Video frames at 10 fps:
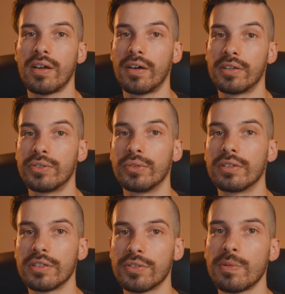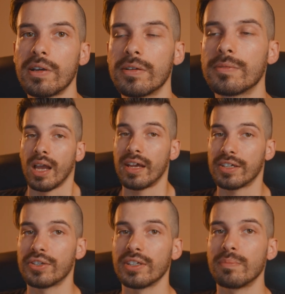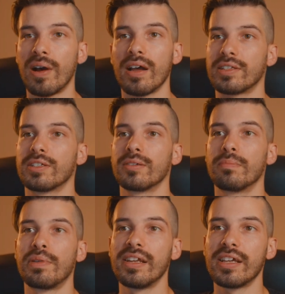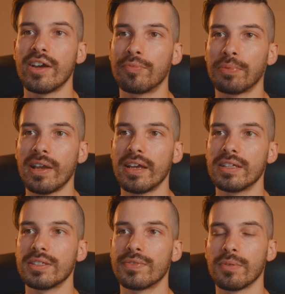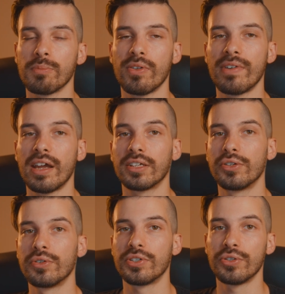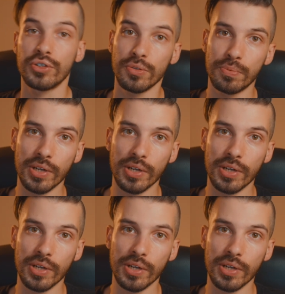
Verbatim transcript: on how to do it this way. I actually bought some PDF plans from the Van Kooks YouTube